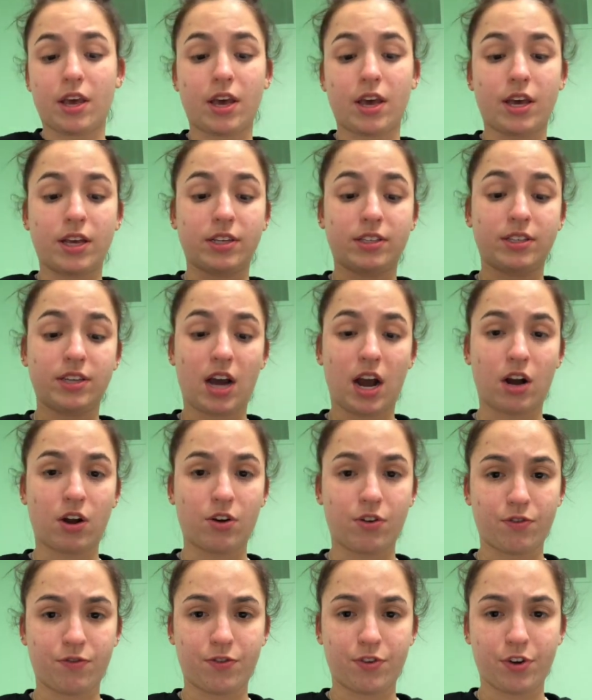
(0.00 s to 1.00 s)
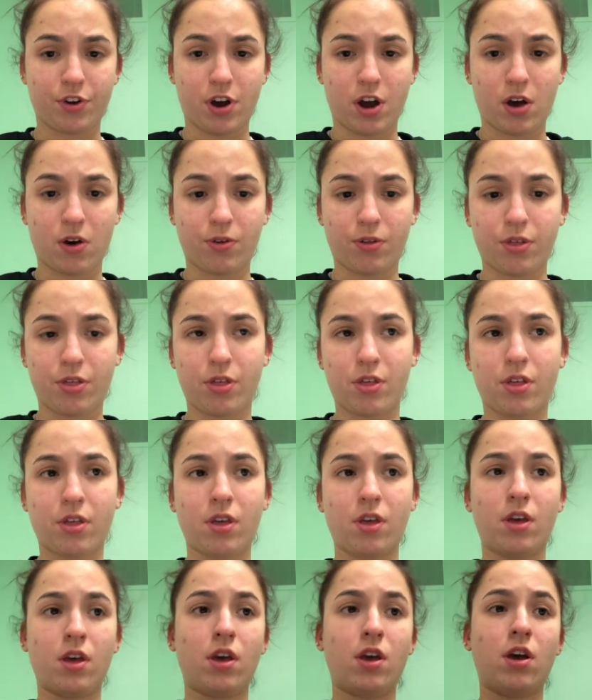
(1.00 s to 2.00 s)
is not good for your health.
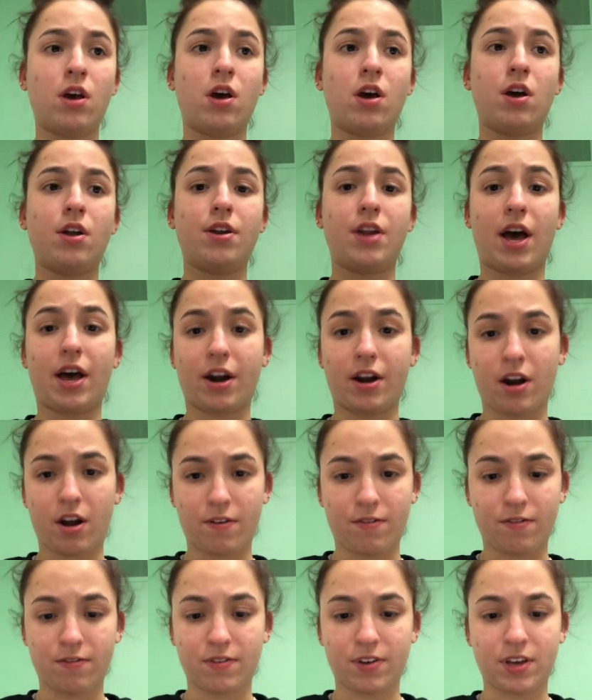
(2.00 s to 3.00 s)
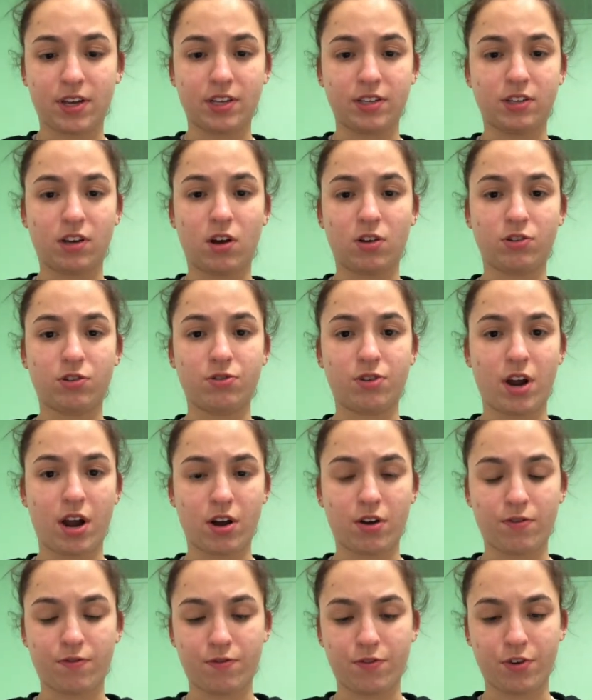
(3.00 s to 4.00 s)
Not enough of it is also not
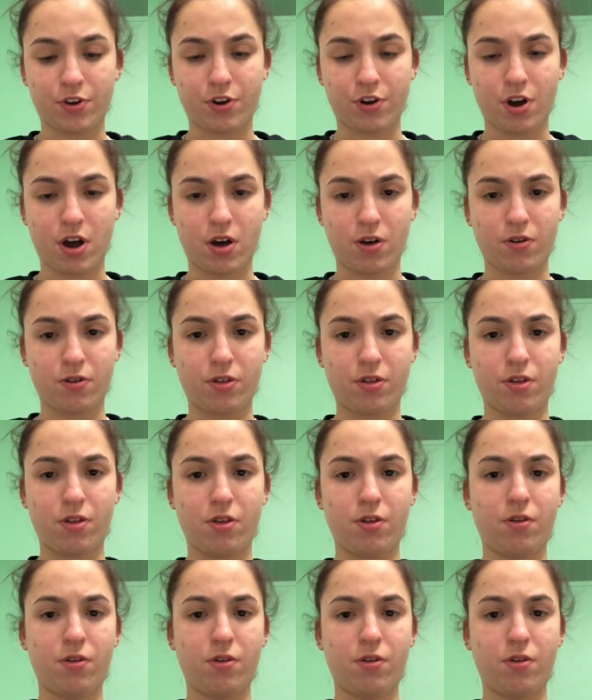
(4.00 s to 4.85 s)
good for your health.